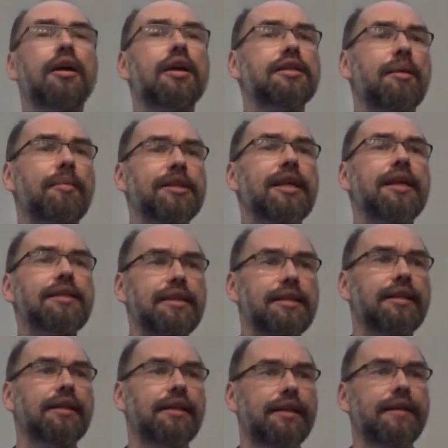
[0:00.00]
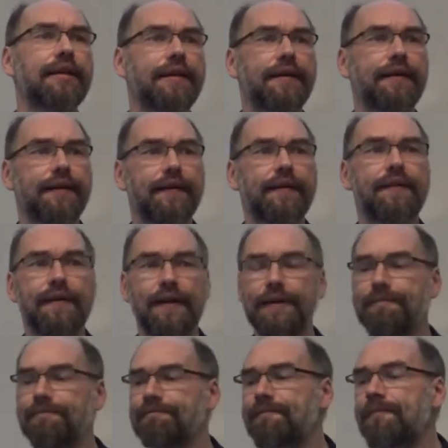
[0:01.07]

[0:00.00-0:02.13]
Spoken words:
Does that make sense? Right?